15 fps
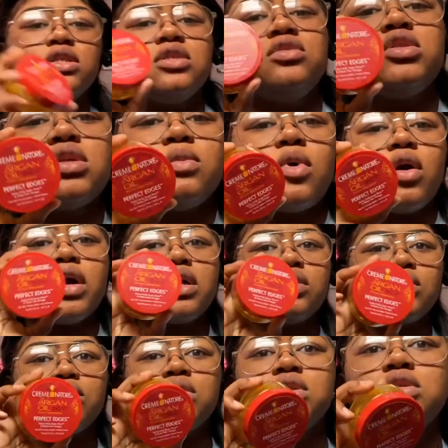use some argan
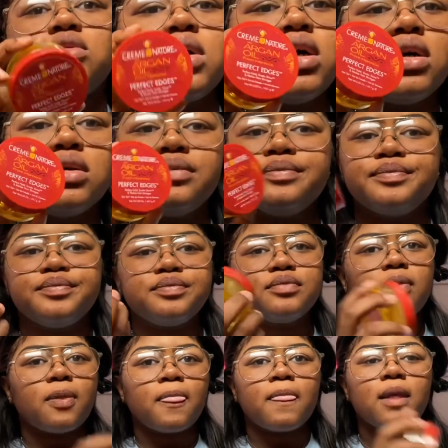oil
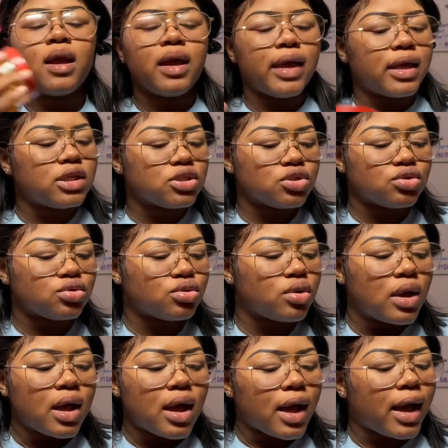edge control.
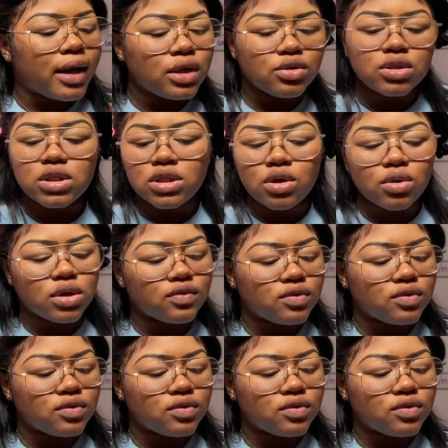I usually don't even